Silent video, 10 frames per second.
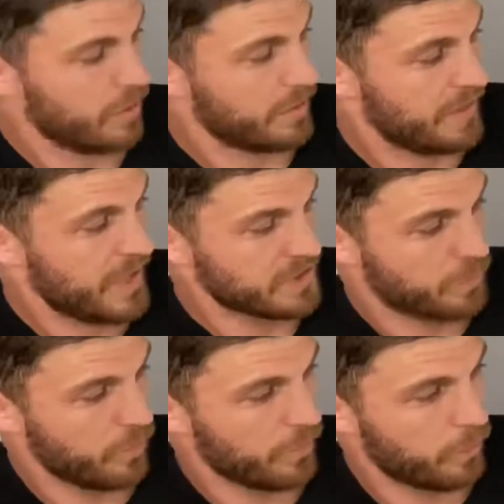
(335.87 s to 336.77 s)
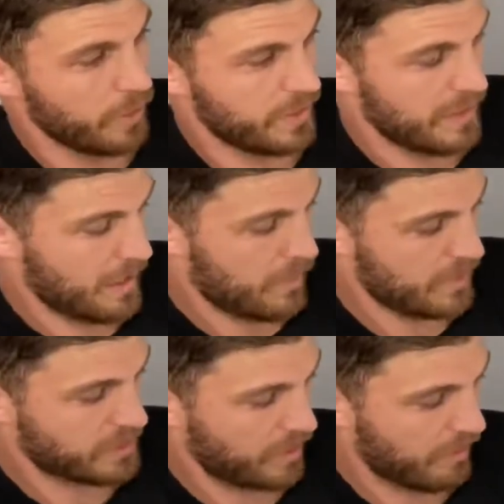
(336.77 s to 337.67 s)
the next bullet point that I
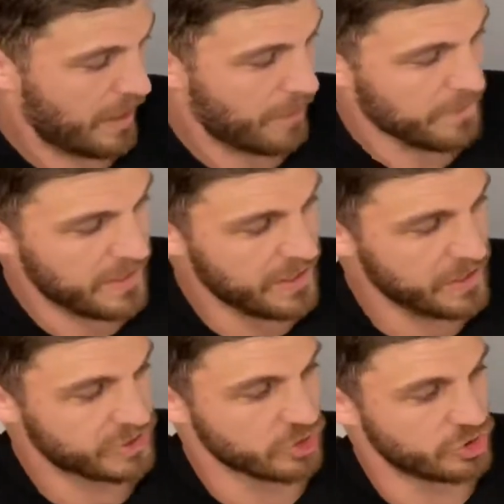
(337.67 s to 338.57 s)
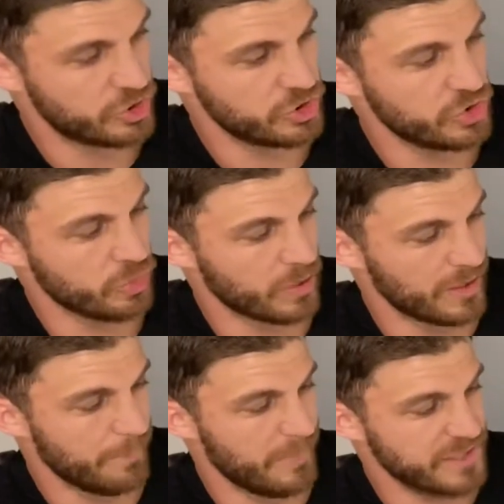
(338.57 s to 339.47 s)
want to talk about is, should you run
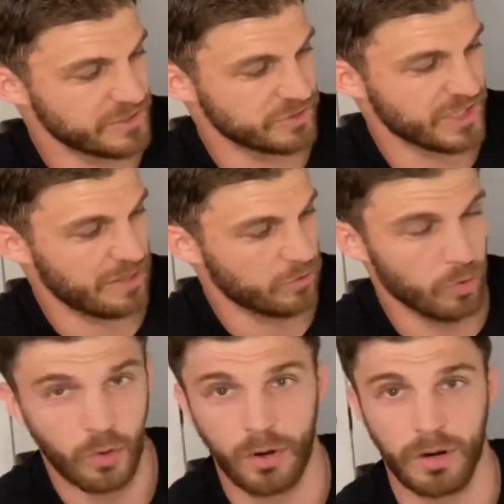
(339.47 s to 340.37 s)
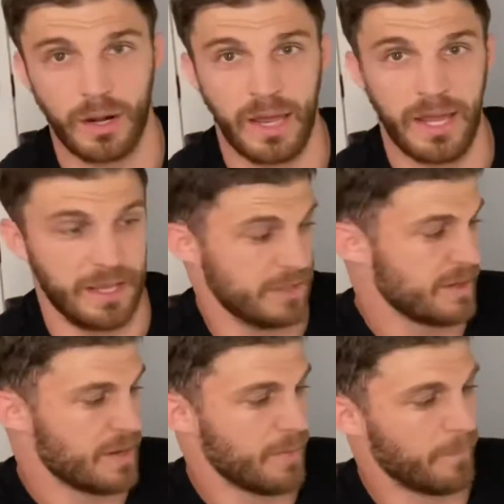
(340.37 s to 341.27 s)
a mesocycle or a
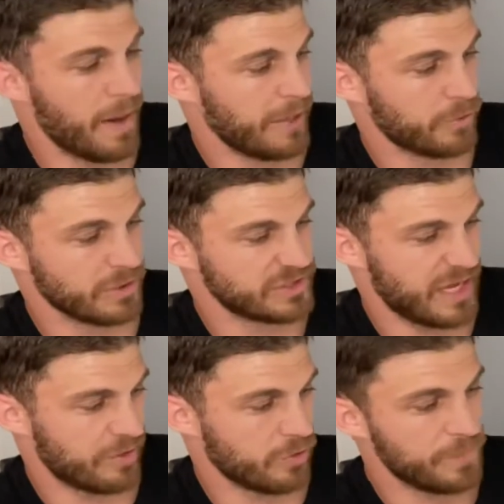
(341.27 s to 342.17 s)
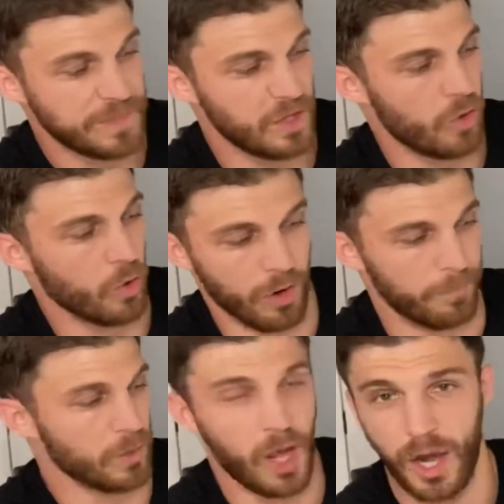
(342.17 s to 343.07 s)
microcycle or
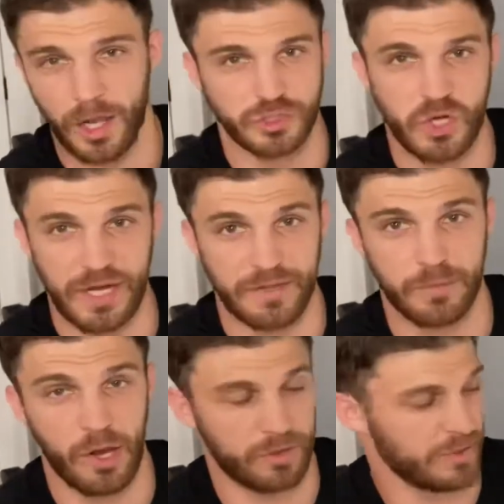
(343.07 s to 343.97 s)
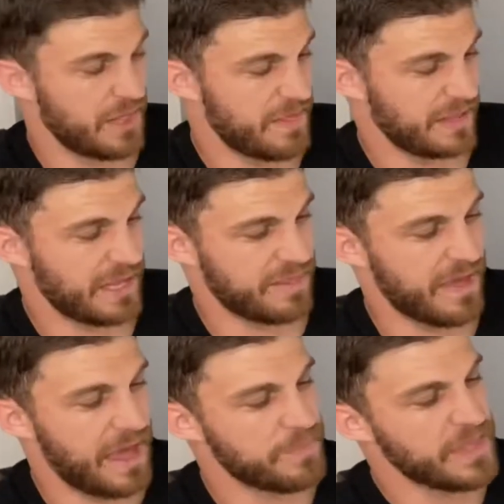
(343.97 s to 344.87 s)
a training block or anything like that?